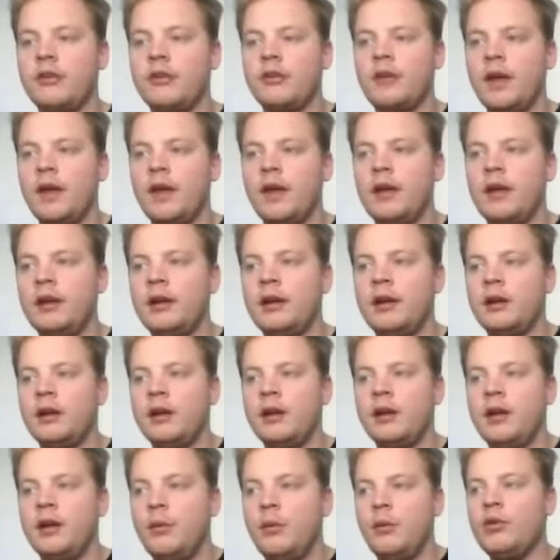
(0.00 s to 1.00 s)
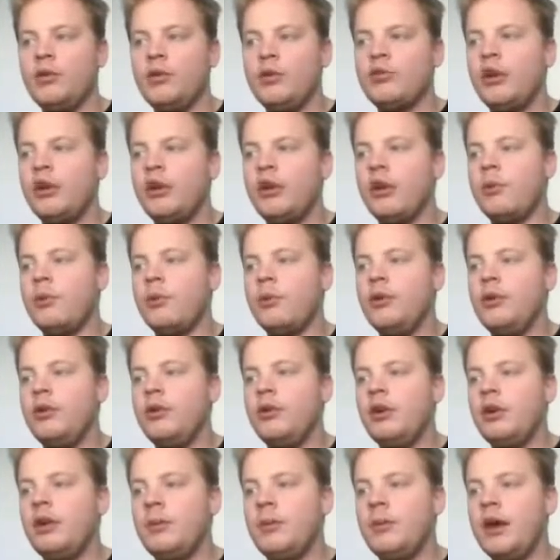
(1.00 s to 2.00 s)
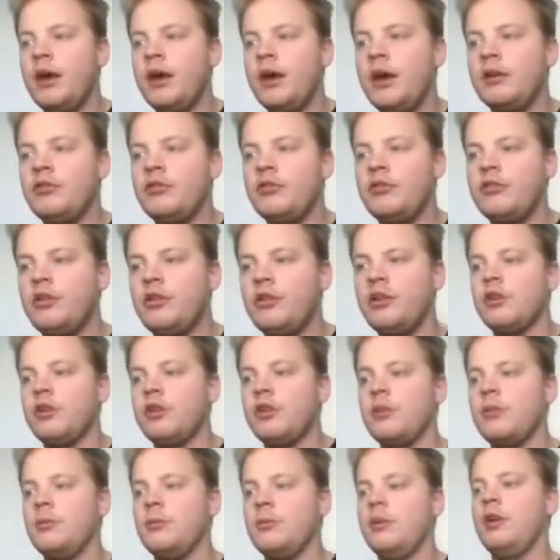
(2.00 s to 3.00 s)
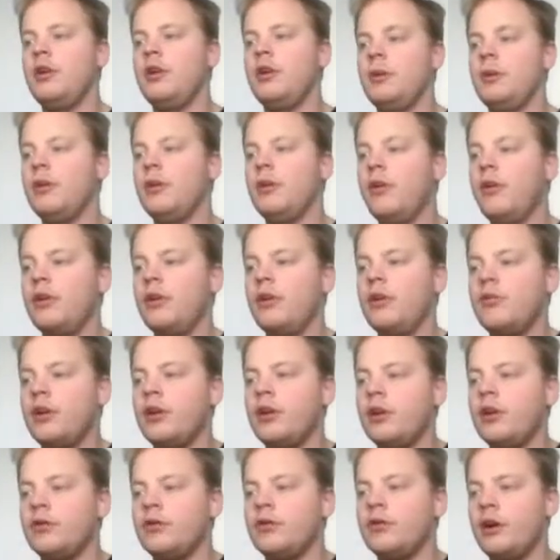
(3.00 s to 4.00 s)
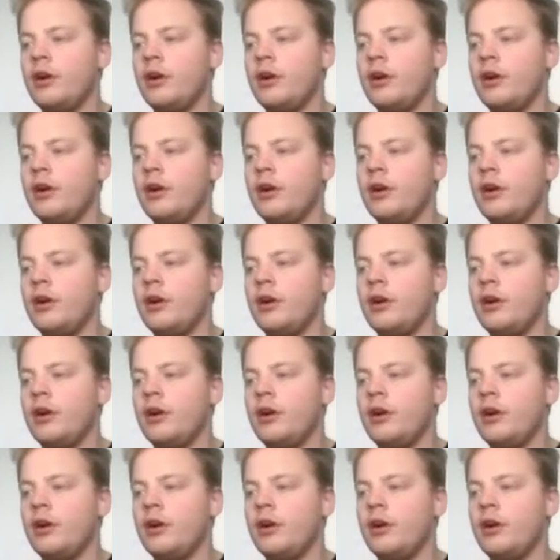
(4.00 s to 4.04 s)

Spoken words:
doing that. Once you're on your community page, you see your community bulletin.